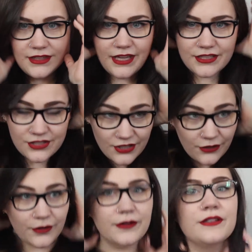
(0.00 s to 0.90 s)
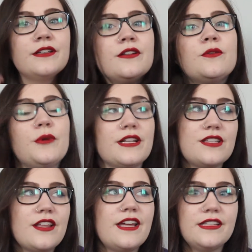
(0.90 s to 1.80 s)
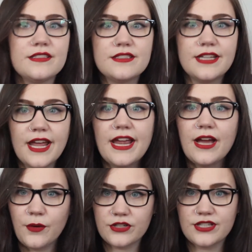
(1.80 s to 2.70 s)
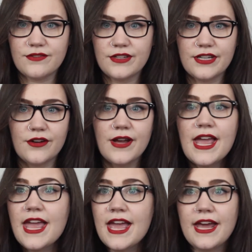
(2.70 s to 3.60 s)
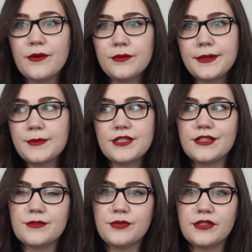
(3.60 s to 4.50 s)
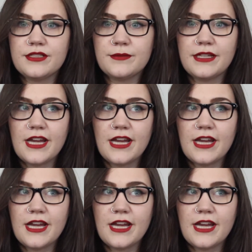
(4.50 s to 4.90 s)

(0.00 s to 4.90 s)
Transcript: And so when I saw that today, I watched that video and I went right upstairs and plugged in my